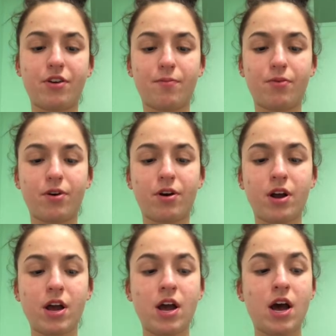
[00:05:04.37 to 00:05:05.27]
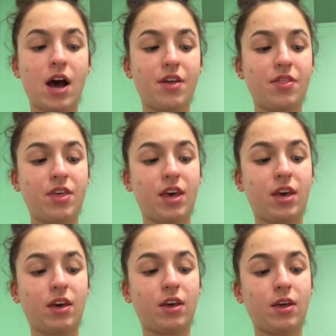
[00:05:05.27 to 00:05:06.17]
number. I
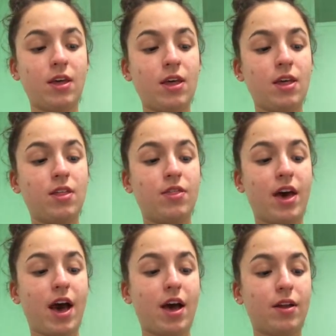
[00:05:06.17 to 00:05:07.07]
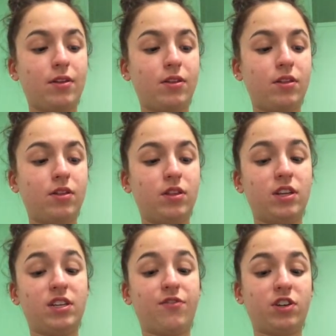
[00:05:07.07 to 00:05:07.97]
think that the
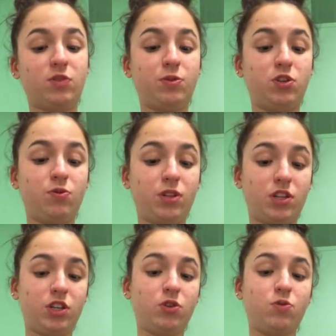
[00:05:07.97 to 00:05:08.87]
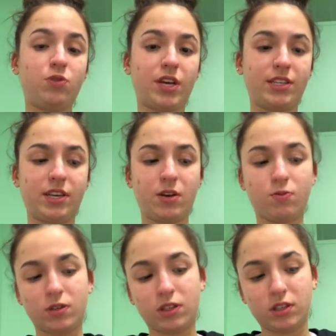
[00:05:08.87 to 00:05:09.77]
difference between the two, like I said,
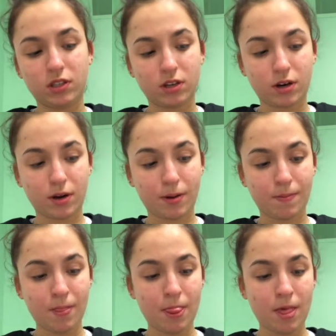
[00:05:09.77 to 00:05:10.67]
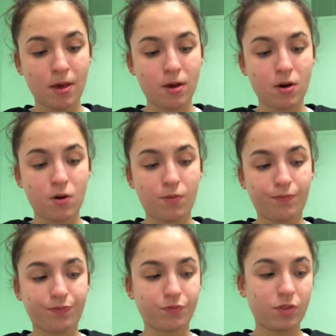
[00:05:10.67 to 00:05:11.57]
was the
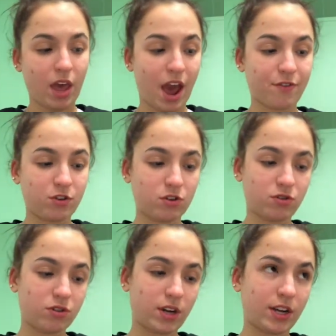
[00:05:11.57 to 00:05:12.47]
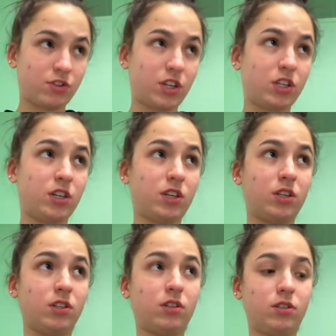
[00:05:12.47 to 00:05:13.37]
after titration
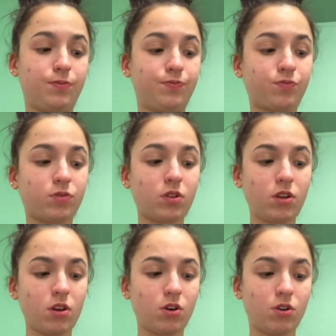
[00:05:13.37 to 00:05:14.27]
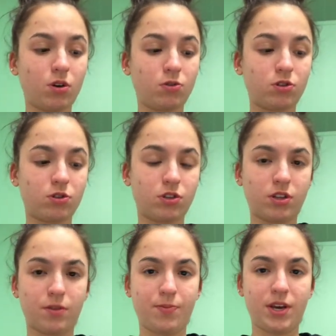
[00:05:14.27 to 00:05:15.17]
is closer to
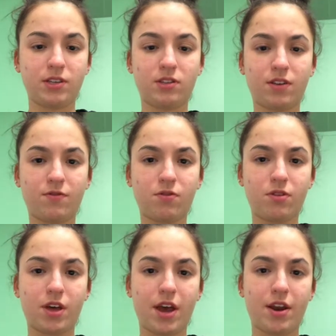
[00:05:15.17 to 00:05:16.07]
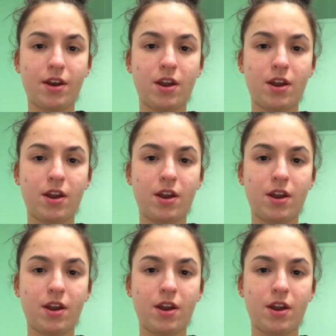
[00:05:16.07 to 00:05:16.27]
the base level than